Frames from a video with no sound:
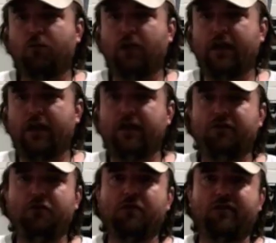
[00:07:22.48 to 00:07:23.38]
way
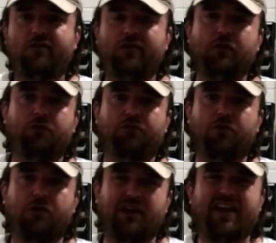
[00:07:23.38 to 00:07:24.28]
is you can single
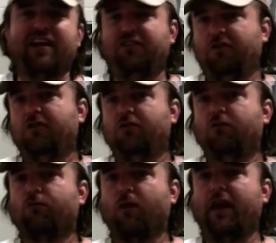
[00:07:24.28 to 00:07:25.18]
stroke it. And I guess you could
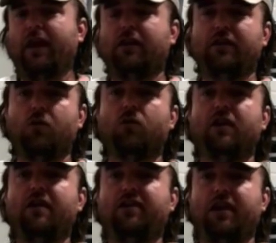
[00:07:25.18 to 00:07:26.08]
do right hand lead or
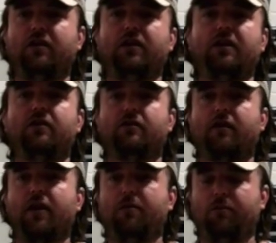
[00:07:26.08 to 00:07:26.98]
left hand lead.
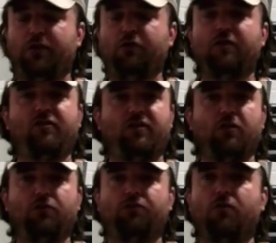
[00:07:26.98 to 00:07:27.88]
Okay, but you can
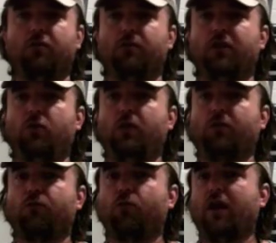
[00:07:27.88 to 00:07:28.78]
single stroke it really
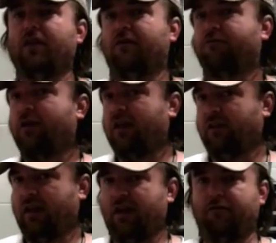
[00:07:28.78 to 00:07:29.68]
quick. Right,
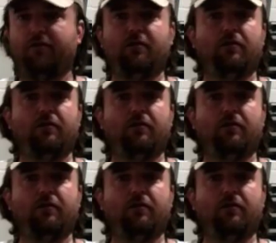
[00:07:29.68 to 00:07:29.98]
left.